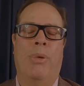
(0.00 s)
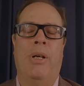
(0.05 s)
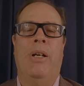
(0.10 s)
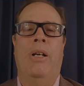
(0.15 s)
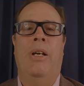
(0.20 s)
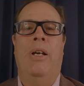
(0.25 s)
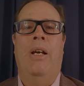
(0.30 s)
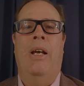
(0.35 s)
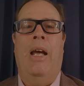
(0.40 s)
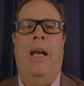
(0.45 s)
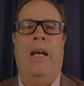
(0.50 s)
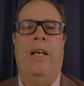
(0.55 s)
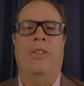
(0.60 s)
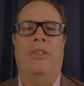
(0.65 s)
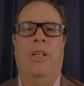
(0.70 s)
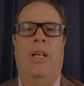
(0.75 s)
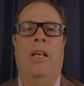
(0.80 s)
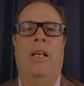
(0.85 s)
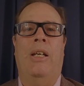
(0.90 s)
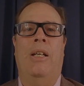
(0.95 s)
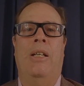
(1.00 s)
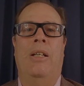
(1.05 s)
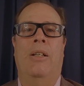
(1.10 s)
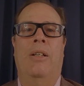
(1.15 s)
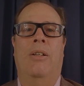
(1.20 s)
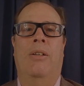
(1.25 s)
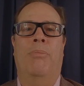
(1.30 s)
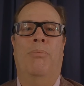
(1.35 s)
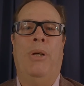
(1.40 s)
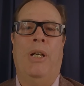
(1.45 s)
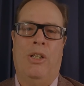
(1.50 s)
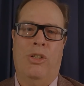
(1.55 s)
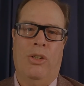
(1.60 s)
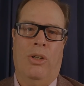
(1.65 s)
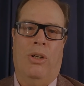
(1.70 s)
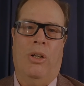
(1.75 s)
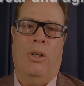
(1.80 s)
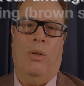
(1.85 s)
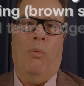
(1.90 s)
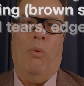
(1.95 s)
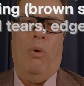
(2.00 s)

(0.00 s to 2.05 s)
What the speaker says: But as a picture on a